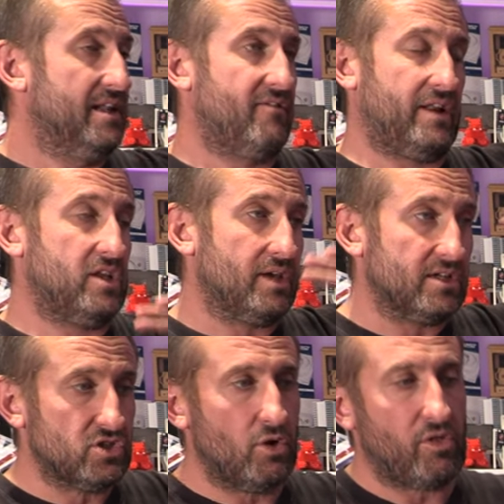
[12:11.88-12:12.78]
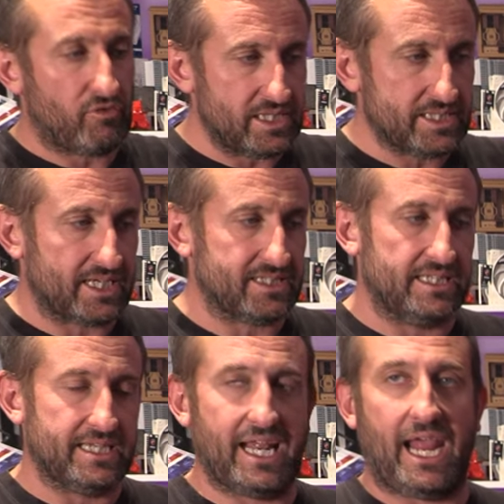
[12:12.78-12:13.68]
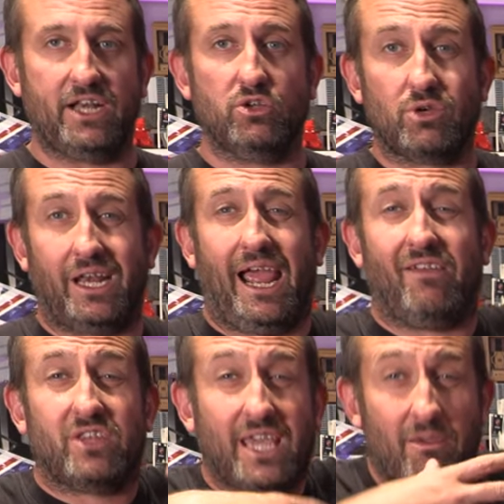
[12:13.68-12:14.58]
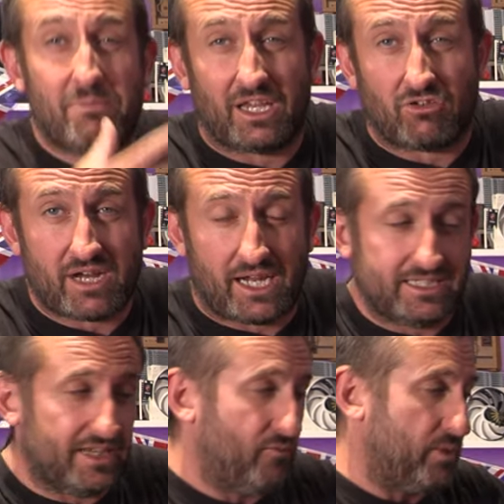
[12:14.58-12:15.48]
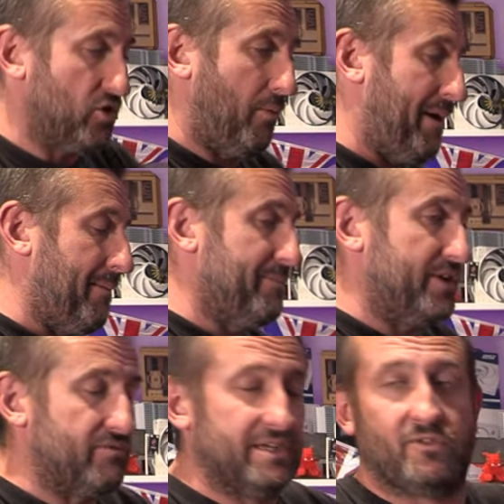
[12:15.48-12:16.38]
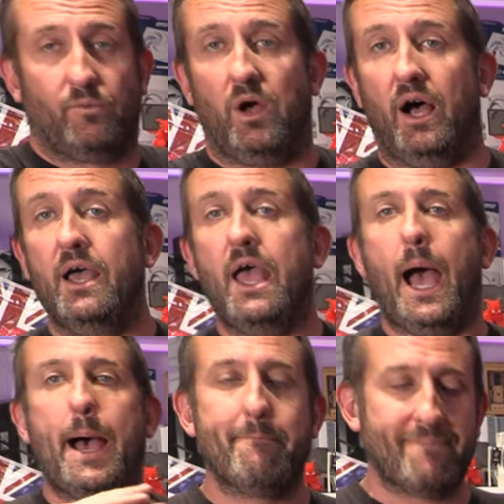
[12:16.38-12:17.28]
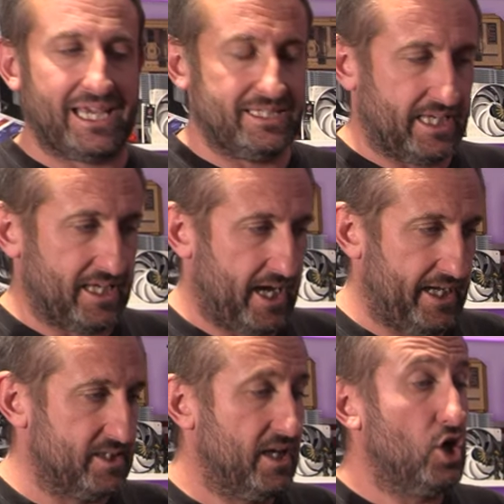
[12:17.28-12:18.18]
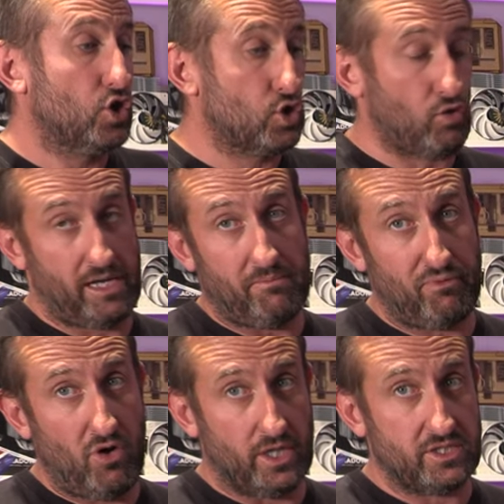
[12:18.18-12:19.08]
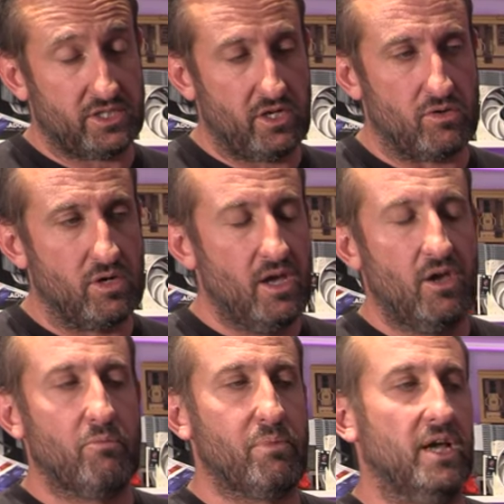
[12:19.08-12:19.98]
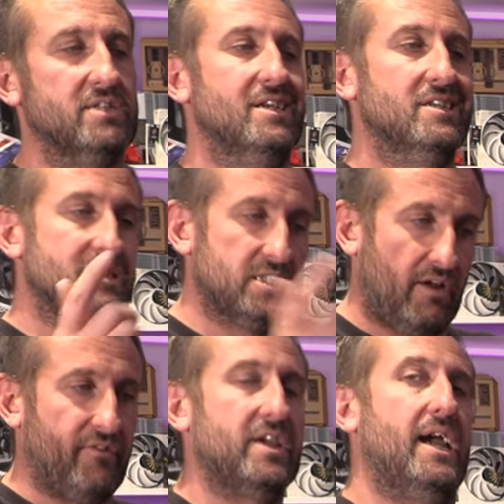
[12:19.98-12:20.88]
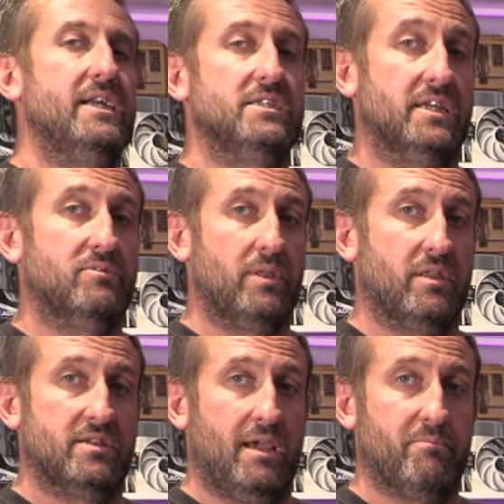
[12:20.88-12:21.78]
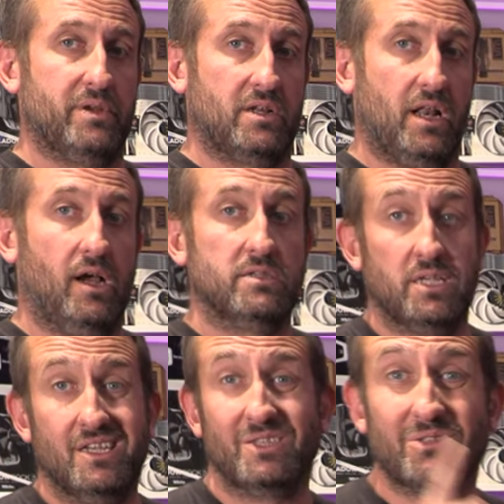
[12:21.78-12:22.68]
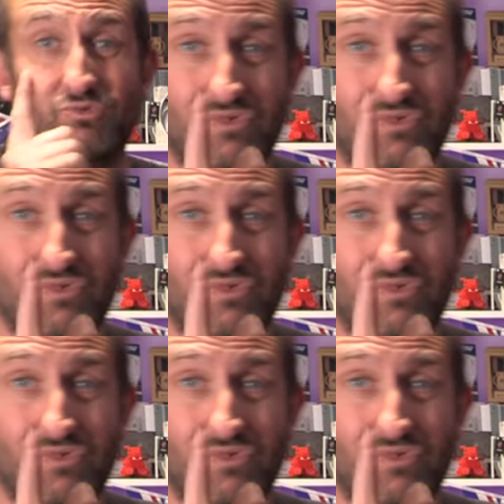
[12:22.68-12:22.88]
The fact that you can get two 360s in it and you're gonna have to get a bit creative with your pump and your reservoir, amazing case. Great price too, but suffocated with the tempered glass. So it's